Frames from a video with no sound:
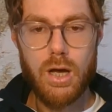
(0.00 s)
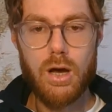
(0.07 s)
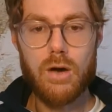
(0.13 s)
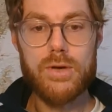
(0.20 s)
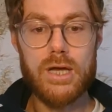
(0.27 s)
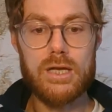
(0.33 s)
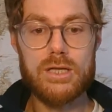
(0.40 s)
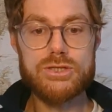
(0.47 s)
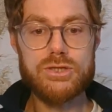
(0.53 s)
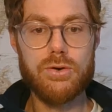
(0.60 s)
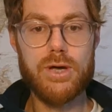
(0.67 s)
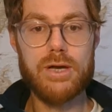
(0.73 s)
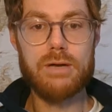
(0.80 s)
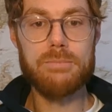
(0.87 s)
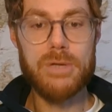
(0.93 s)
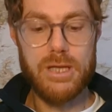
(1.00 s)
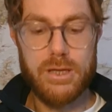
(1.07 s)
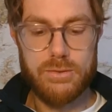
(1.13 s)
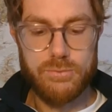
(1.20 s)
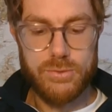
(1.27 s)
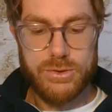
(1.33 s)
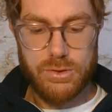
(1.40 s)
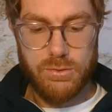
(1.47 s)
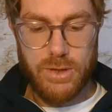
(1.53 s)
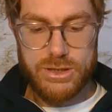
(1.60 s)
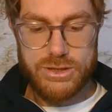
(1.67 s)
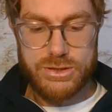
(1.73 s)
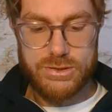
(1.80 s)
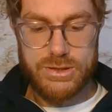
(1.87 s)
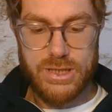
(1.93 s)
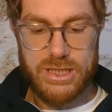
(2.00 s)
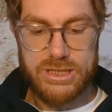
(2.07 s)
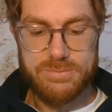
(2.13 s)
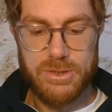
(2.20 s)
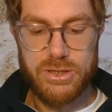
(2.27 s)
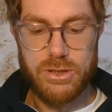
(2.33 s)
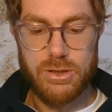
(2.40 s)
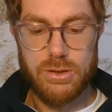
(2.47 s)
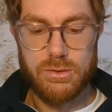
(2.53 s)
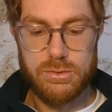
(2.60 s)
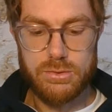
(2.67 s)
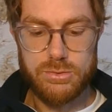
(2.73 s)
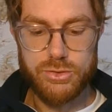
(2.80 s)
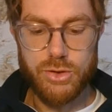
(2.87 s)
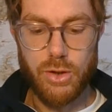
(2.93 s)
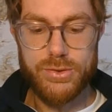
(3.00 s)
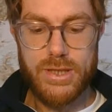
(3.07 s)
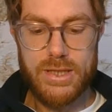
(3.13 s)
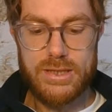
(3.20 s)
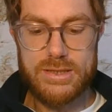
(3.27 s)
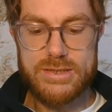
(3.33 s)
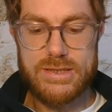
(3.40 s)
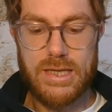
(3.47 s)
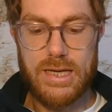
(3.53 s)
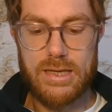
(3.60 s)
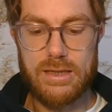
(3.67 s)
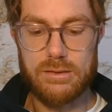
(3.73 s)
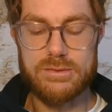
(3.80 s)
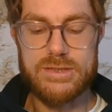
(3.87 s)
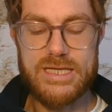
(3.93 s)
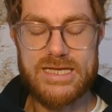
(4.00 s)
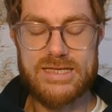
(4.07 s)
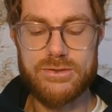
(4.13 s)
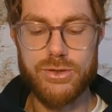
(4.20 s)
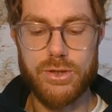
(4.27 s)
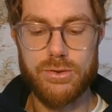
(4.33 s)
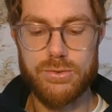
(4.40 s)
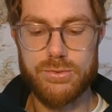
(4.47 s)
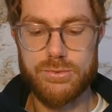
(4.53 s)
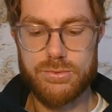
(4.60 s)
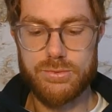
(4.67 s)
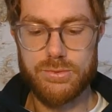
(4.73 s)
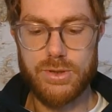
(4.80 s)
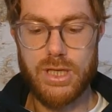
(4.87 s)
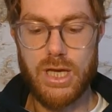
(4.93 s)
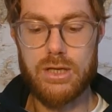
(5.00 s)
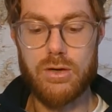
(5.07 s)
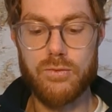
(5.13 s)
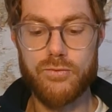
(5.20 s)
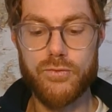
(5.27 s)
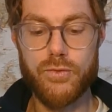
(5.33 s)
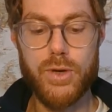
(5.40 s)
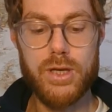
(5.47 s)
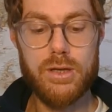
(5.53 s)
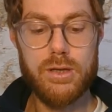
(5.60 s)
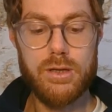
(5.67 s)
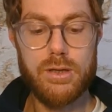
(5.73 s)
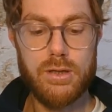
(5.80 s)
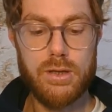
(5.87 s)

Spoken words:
Okay, let's go ahead and begin with the questions in Español. ¿Dónde está el niño que yo fui?